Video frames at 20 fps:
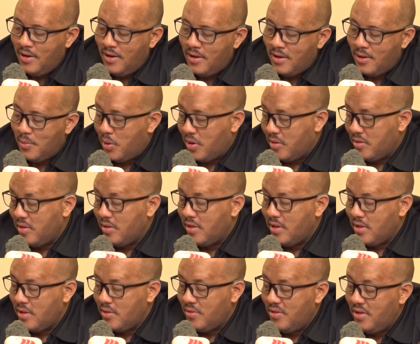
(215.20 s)

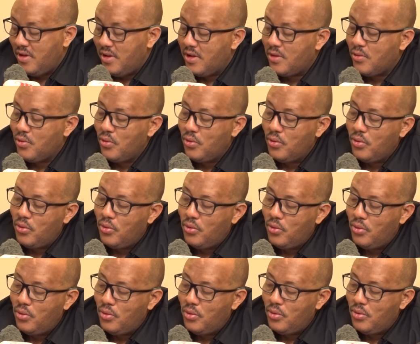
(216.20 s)
representative here
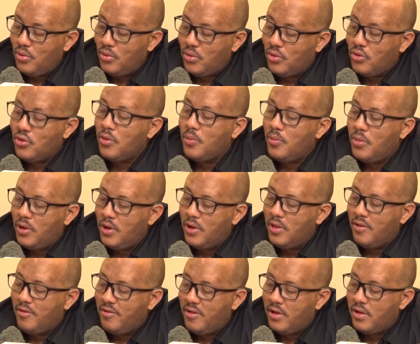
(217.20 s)
to chip in
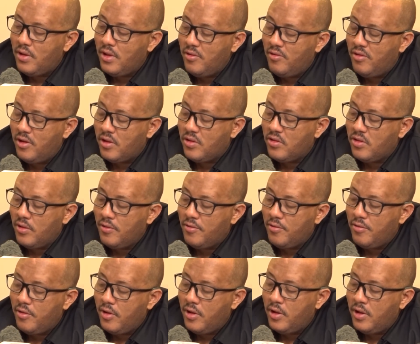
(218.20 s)
the efforts
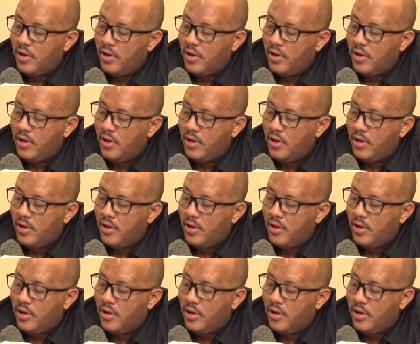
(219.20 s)
of